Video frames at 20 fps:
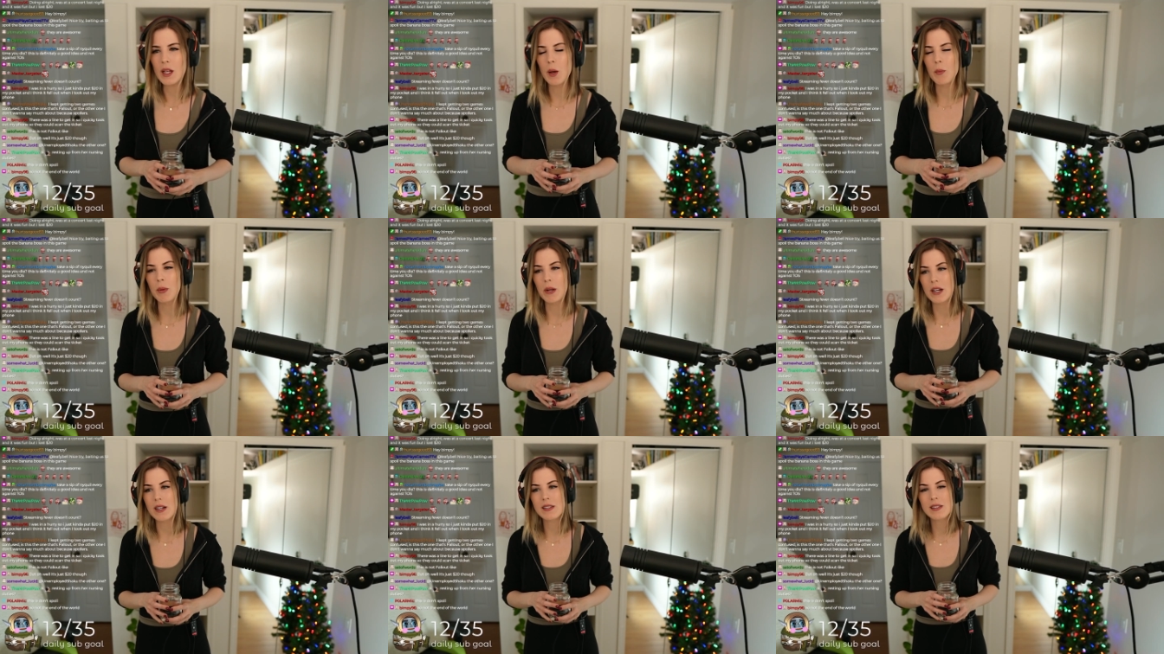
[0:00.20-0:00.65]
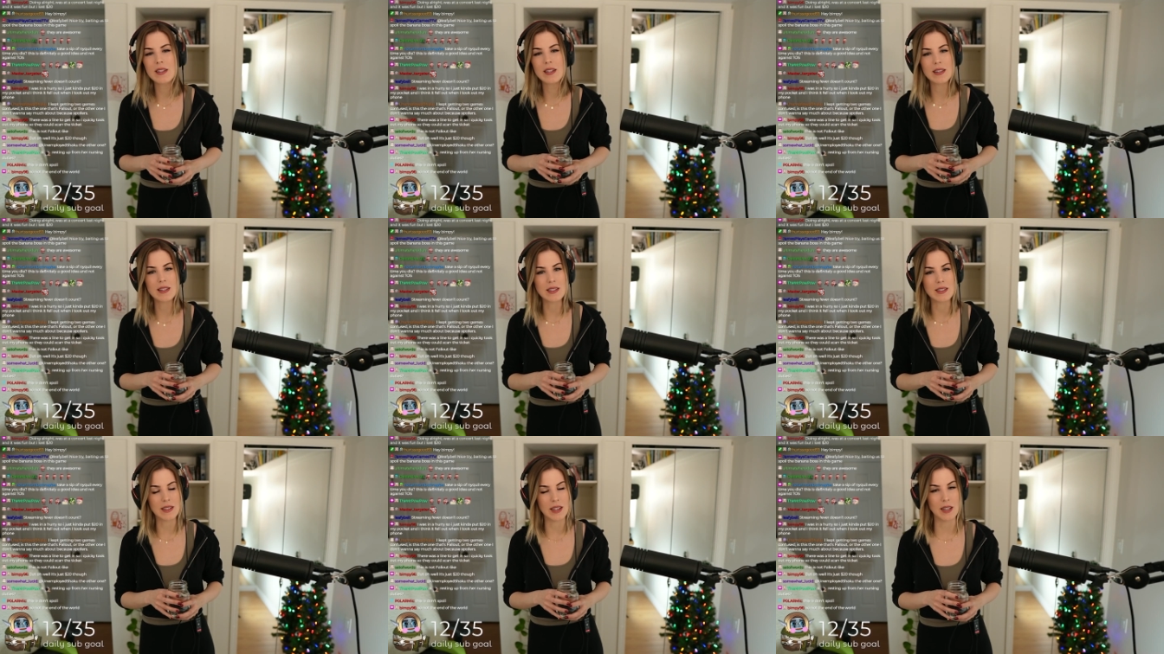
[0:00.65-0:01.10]
apparently
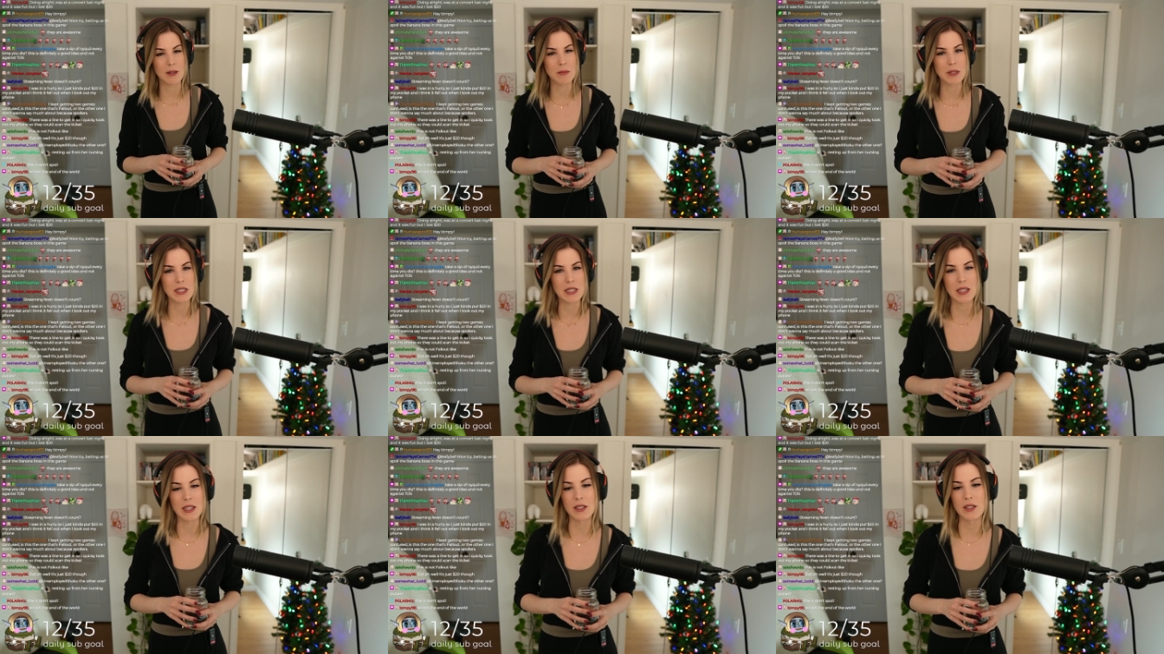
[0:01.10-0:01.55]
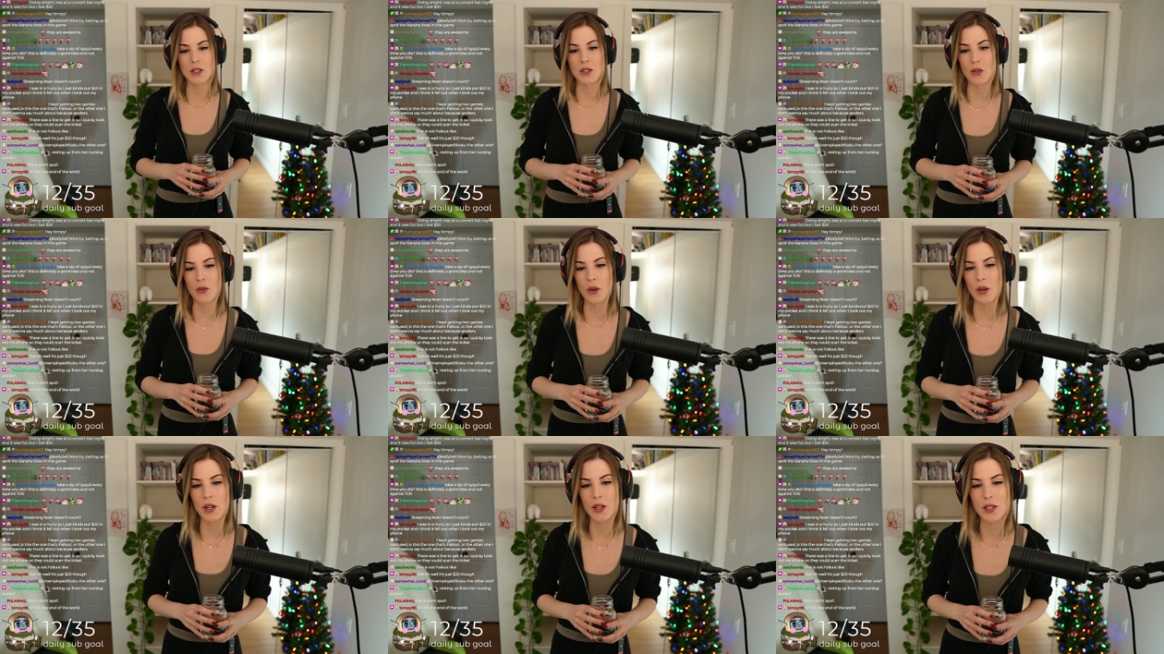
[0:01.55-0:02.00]
this game is like
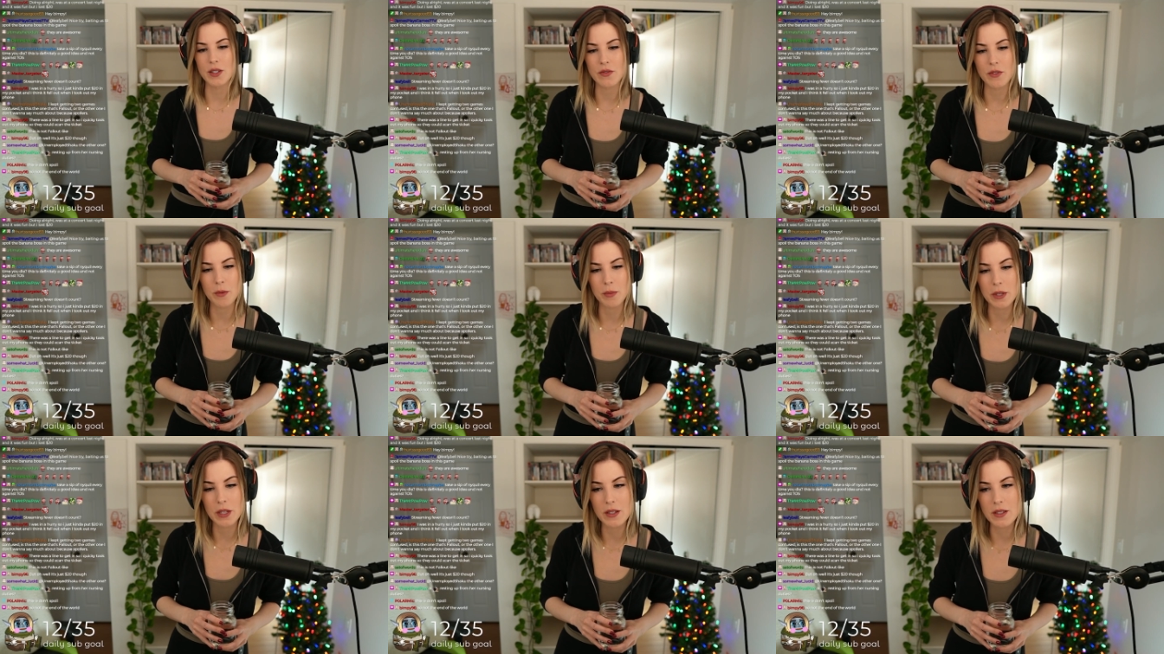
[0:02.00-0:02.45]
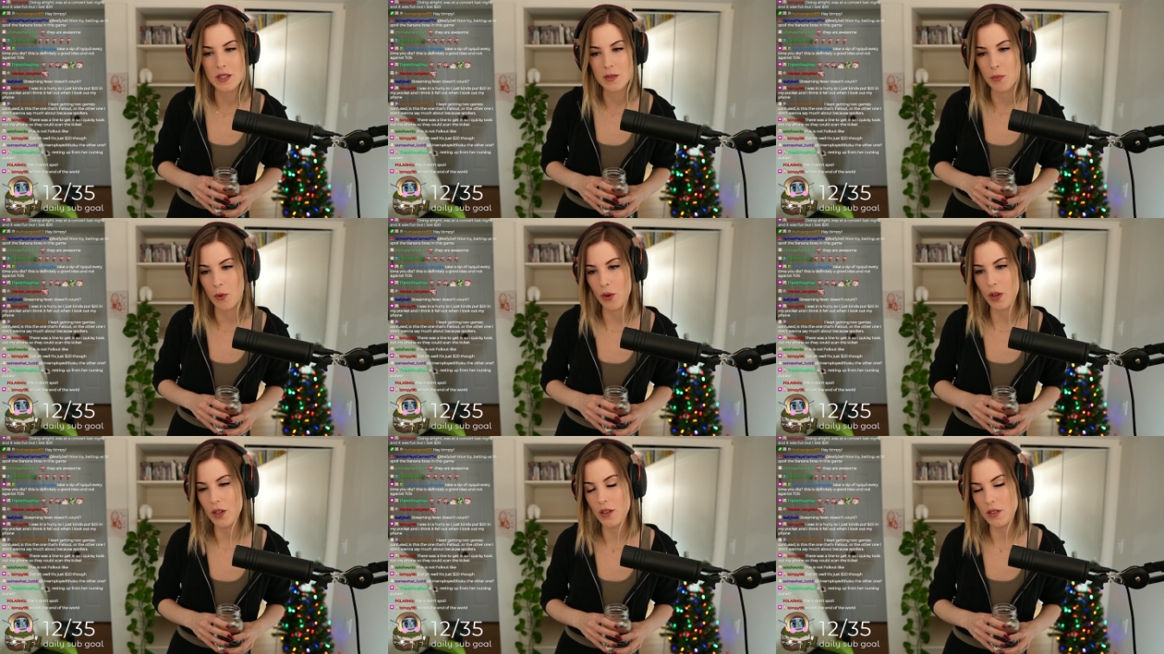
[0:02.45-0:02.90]
notorious for being
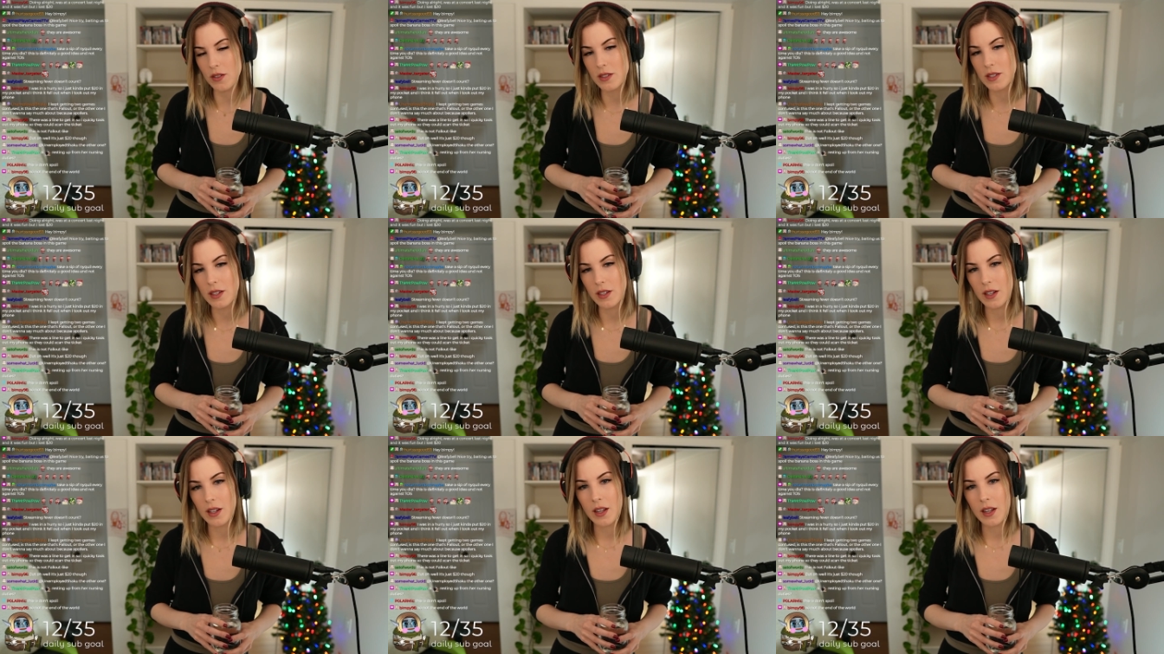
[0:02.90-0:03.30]
spoiled.